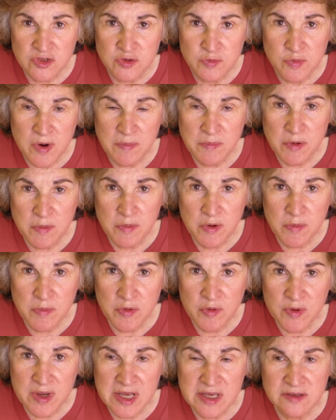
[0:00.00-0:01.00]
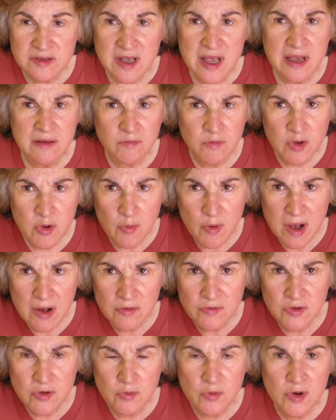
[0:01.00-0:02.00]
is Prepper Potpourri saying, go
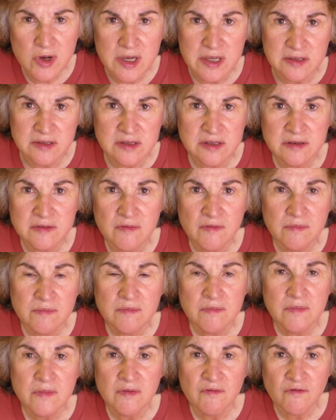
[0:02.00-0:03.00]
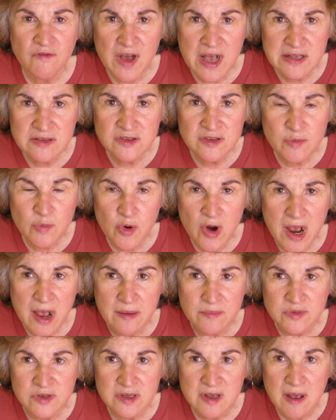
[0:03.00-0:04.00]
out in the woods, find some
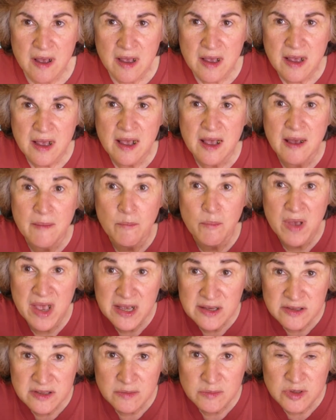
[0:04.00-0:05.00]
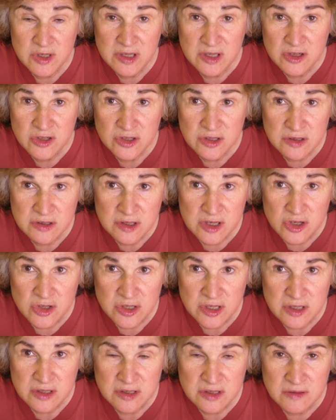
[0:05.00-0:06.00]
ramps, and make some delicious
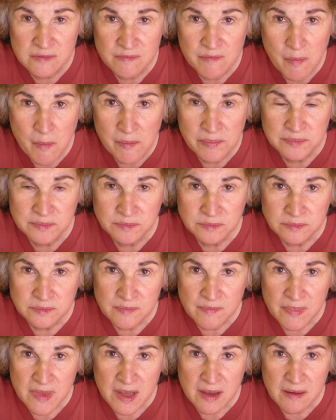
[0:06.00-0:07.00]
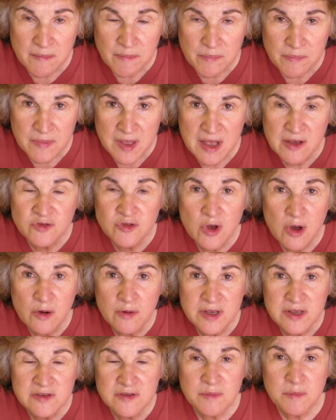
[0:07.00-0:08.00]
dishes. As
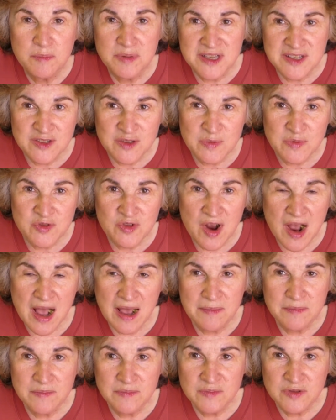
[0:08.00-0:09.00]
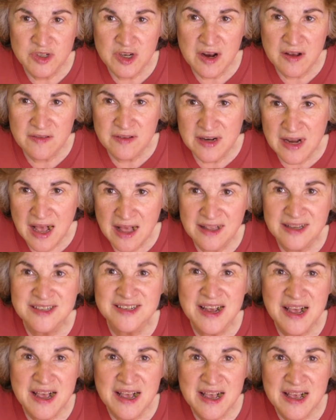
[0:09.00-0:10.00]
always, please subscribe, share the
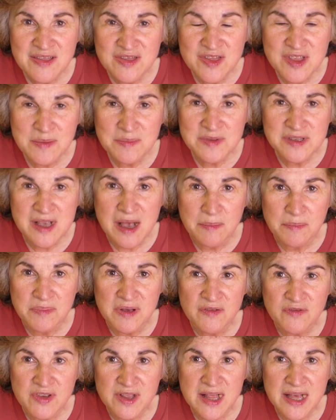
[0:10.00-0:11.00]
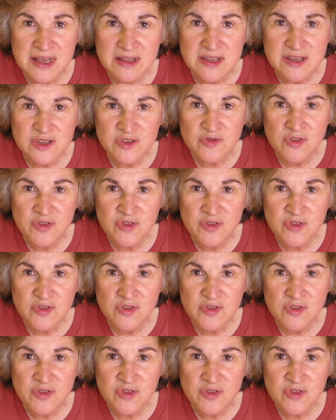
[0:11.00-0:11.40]
knowledge, and thumbs up if you like this